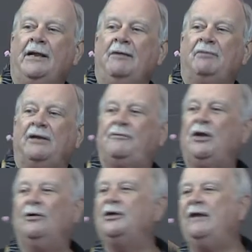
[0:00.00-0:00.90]
But if you
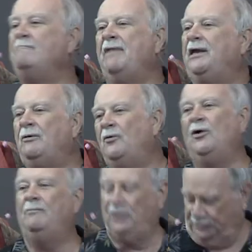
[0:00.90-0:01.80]
don't give him any
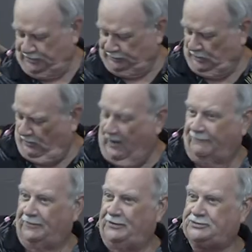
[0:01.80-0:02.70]
room, he'll sit there
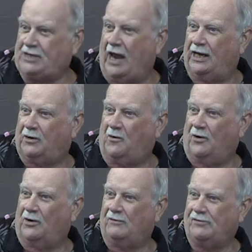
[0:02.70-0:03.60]
off on the side of the
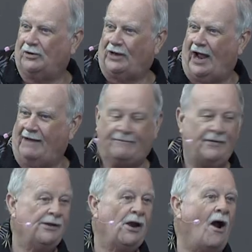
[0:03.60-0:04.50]
corner of your life,
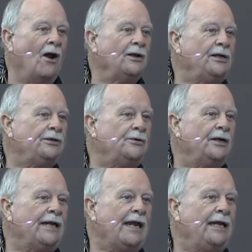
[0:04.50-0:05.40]
hardly
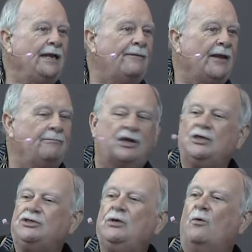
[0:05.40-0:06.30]
doing anything
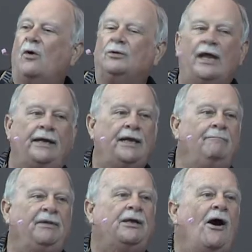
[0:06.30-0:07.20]
because you won't let him
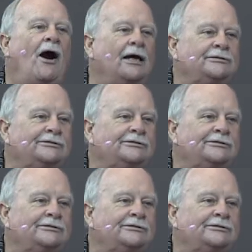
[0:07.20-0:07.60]
be God.